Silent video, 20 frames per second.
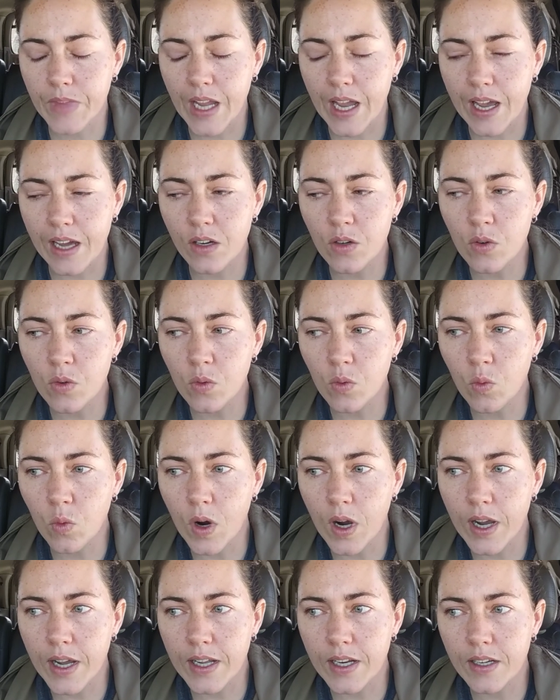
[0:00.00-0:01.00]
I don't
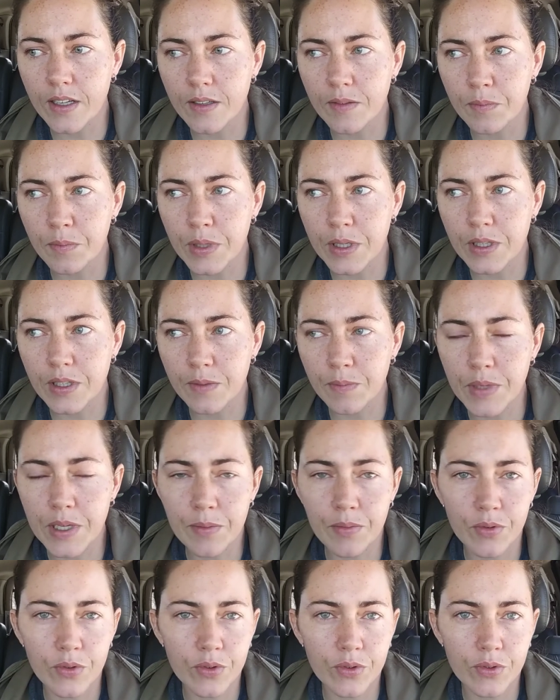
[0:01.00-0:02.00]
want
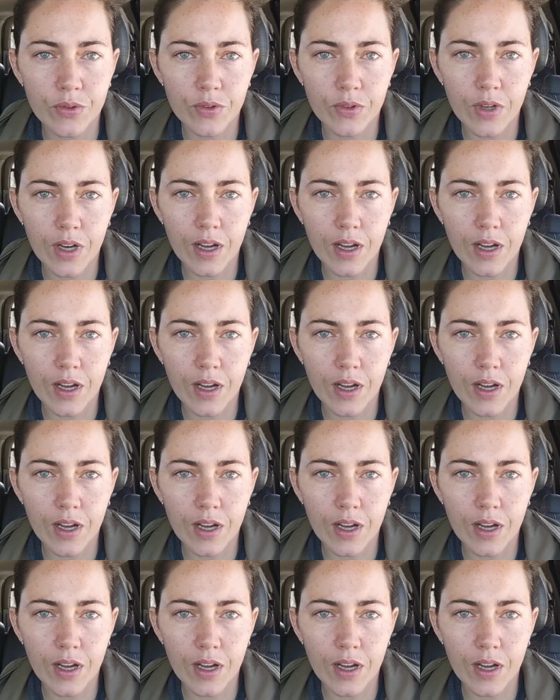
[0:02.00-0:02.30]
people,